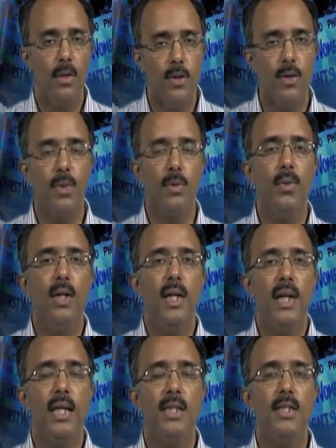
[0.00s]
Two,
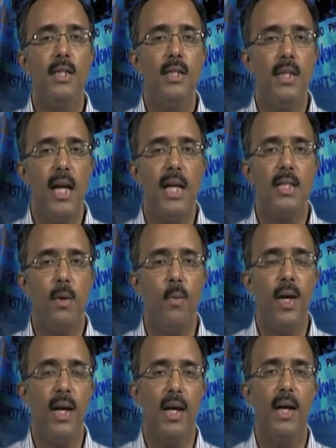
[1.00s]
it takes
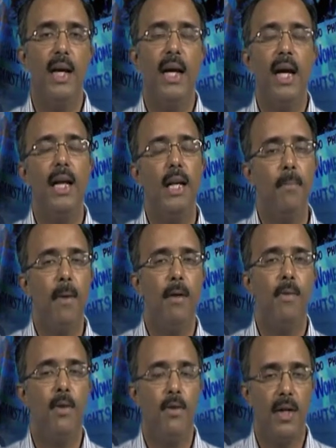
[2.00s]
away any
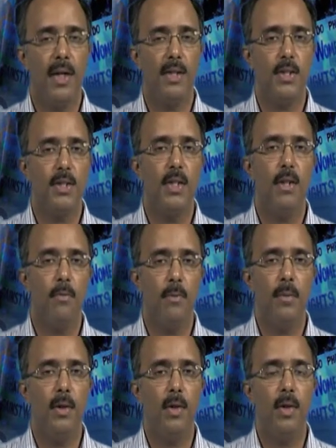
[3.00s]
power or agency the
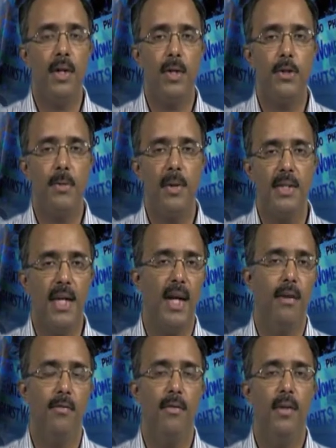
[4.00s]
woman or nature might
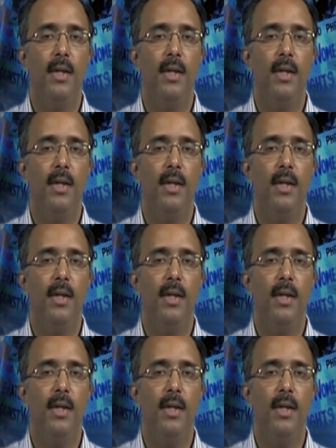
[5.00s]
have.